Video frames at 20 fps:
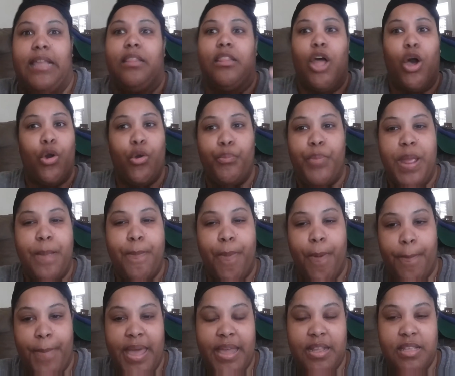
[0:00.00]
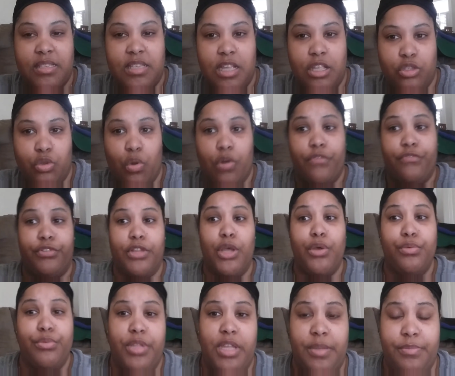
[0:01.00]
loan people medicines or
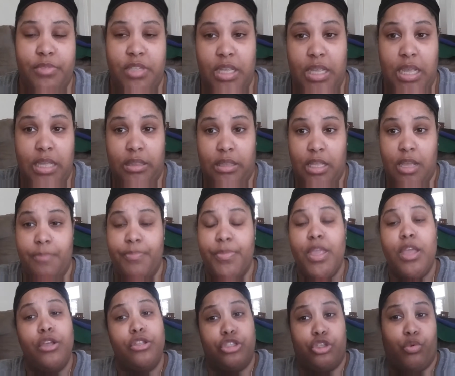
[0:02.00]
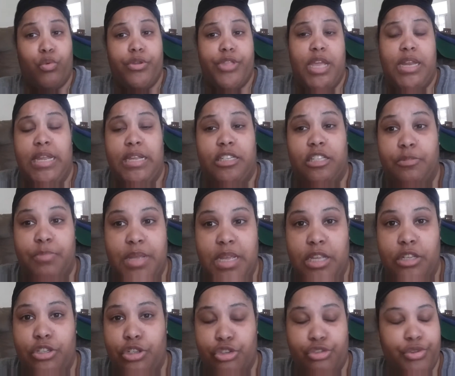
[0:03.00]
float them to get them to where they need to
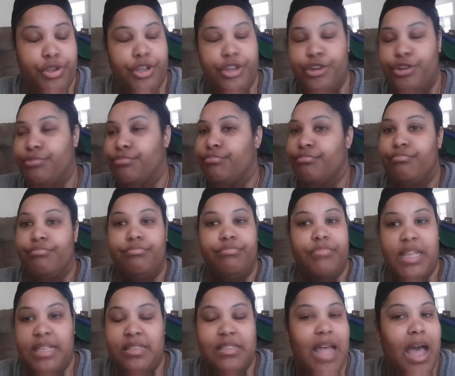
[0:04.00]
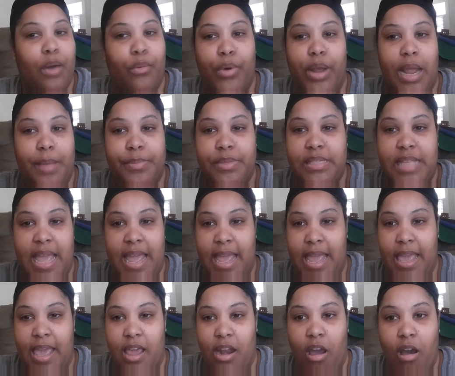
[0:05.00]
be to trigger. That's not what I'm
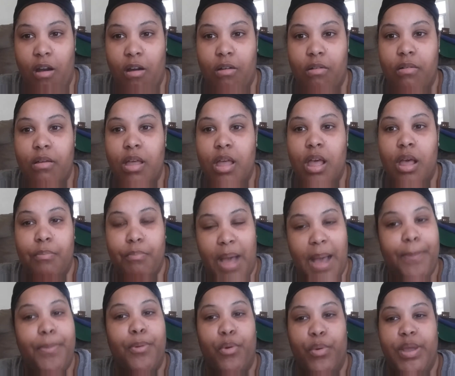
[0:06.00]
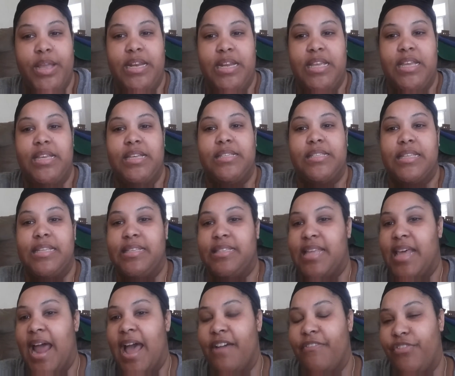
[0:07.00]
saying at all. My point is
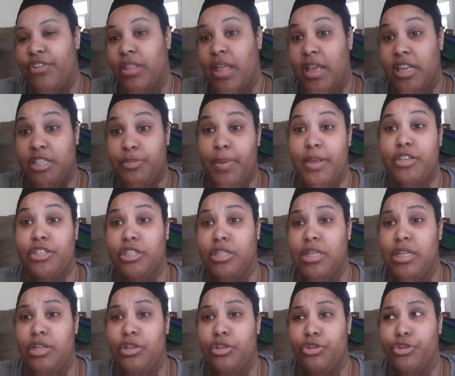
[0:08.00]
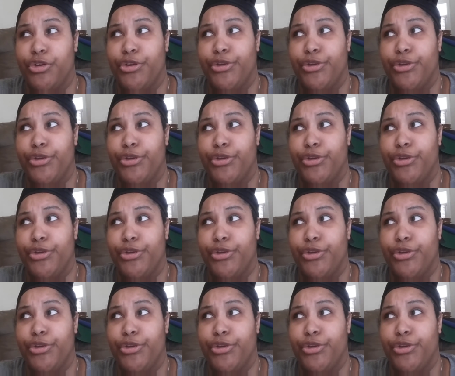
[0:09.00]
that I feel like, especially